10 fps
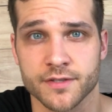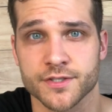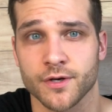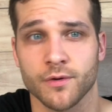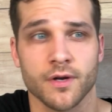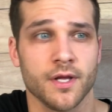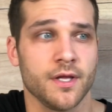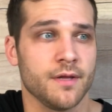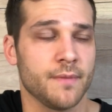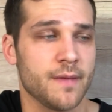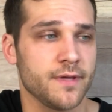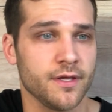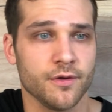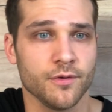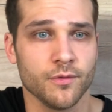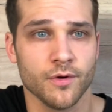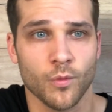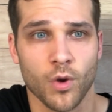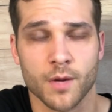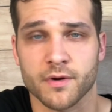So maybe you
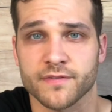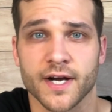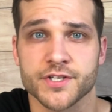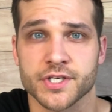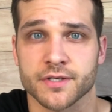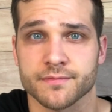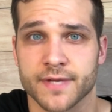want to provide your